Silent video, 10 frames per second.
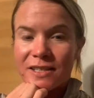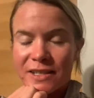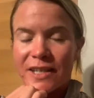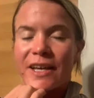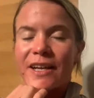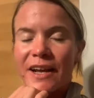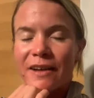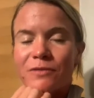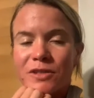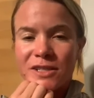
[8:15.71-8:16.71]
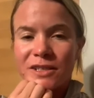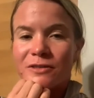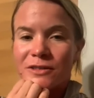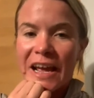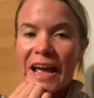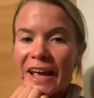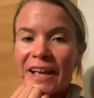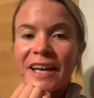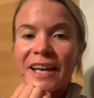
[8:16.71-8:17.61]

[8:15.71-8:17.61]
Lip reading: to take that every single day.